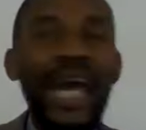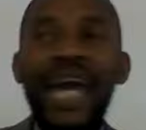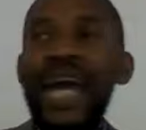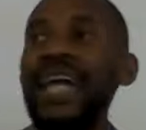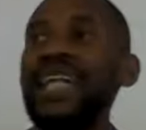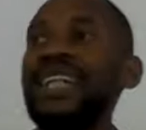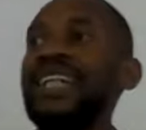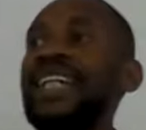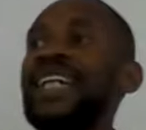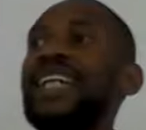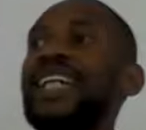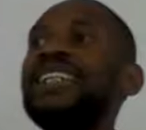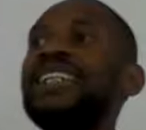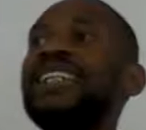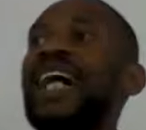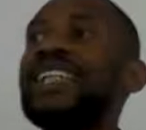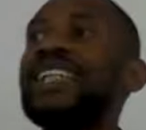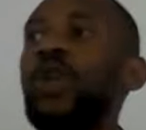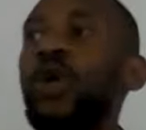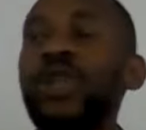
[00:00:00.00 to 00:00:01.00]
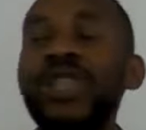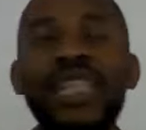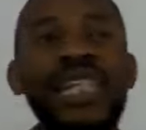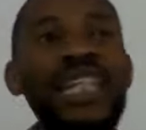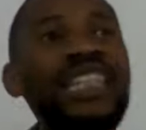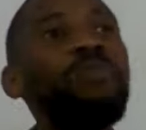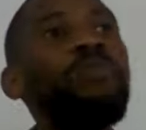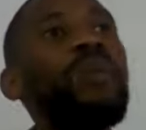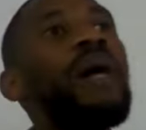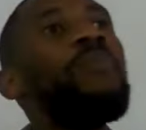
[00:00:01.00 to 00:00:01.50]
And He does those
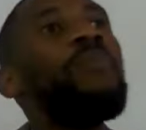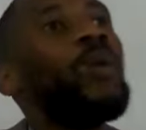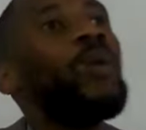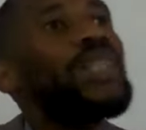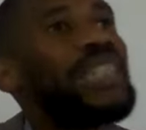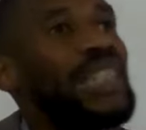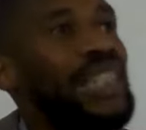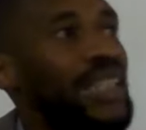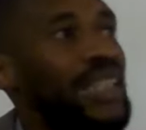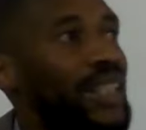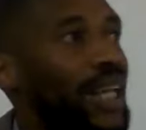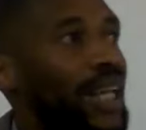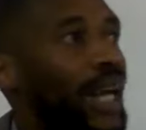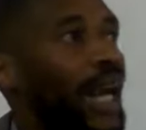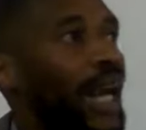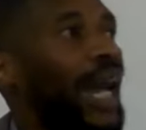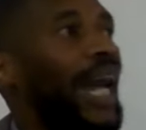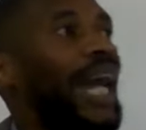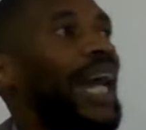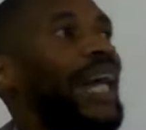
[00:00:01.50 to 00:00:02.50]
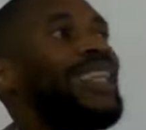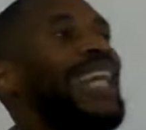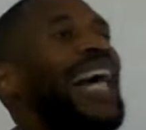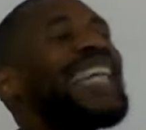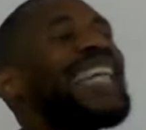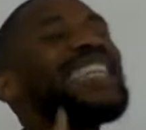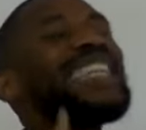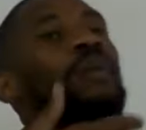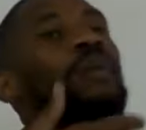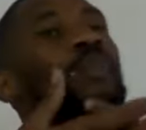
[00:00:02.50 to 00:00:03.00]
things purposely.
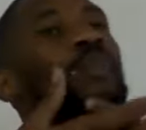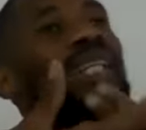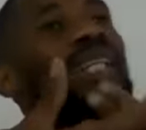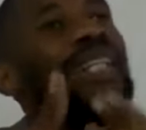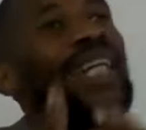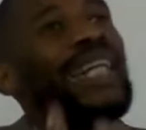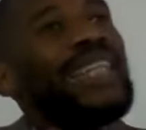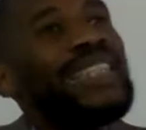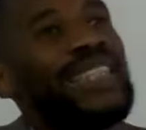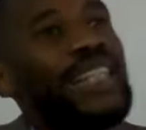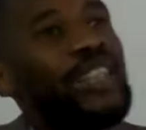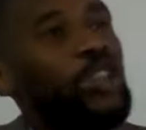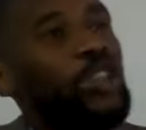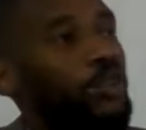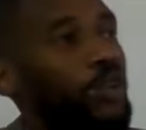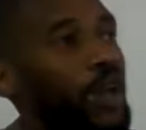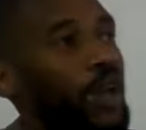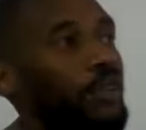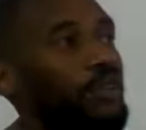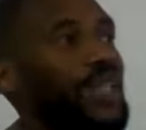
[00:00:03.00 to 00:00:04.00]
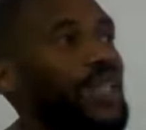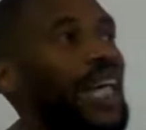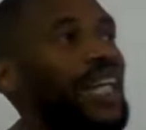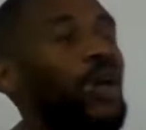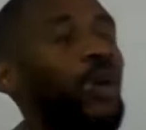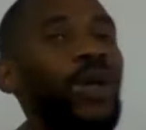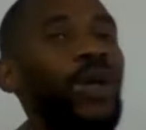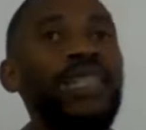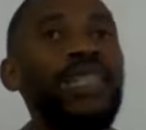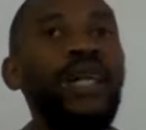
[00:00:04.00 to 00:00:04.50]
That's the predestination of love. In
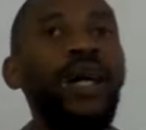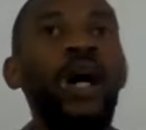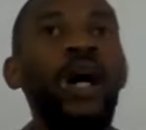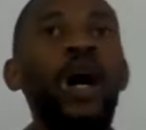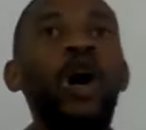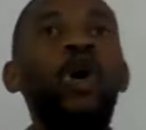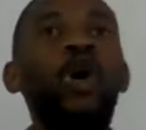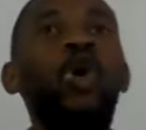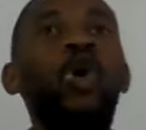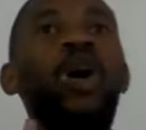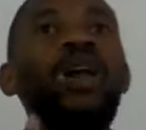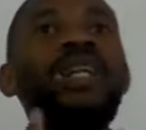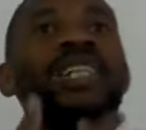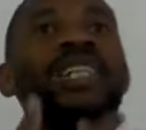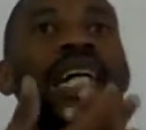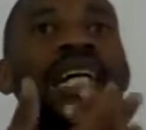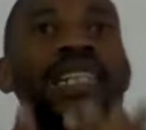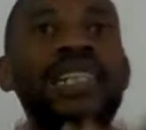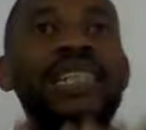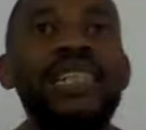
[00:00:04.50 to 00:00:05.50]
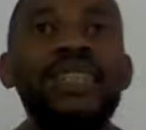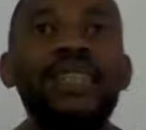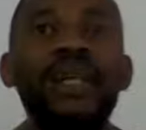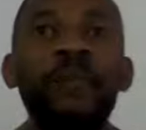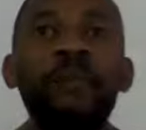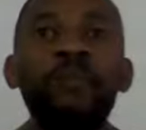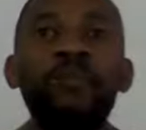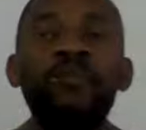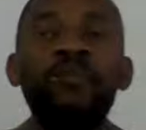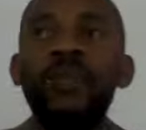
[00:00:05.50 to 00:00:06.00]
other words, God says,
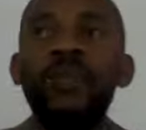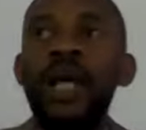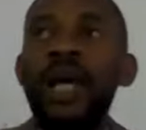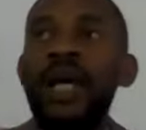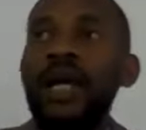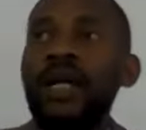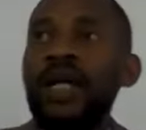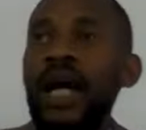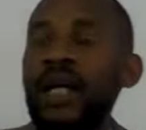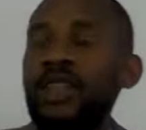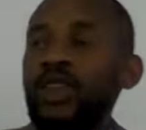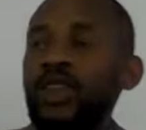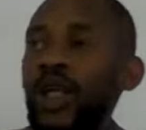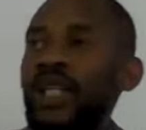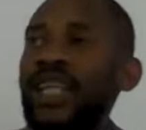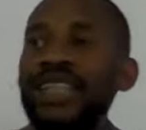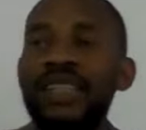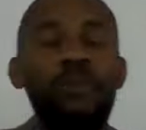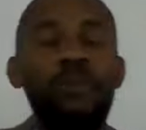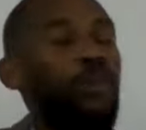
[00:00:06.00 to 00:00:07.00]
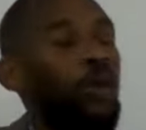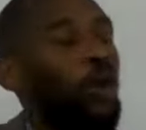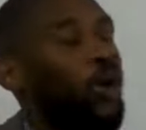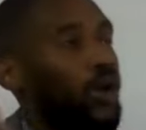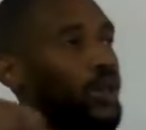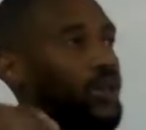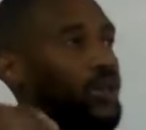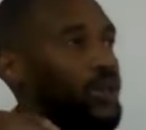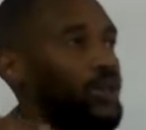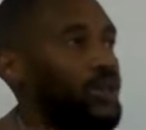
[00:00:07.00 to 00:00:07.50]
actually, there's a
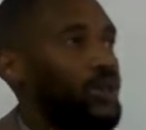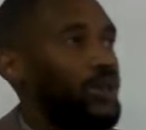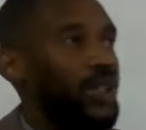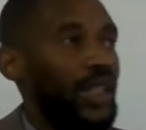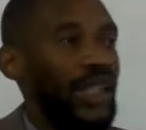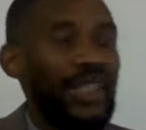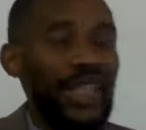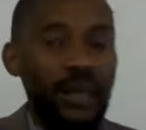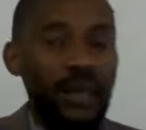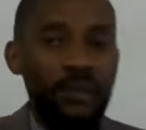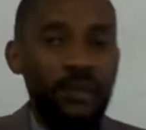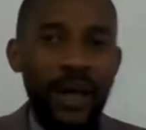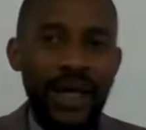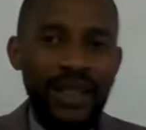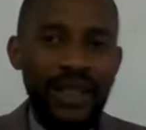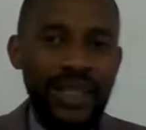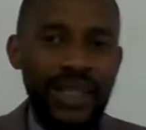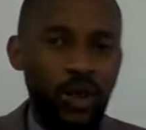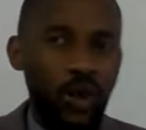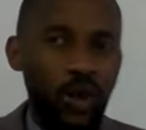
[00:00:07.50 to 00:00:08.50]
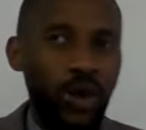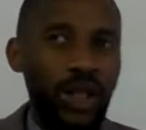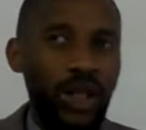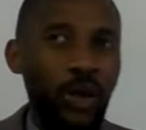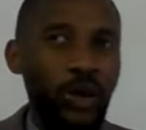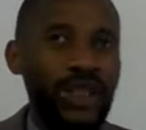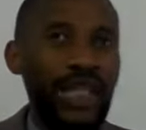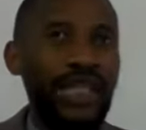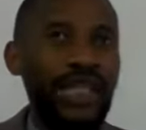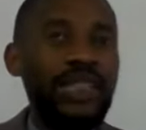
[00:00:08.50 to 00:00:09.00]
book written by this author who
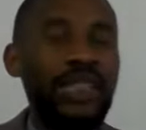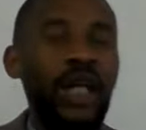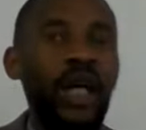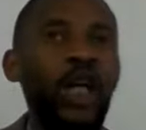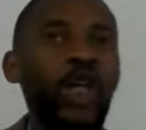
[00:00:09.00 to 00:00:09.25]
says,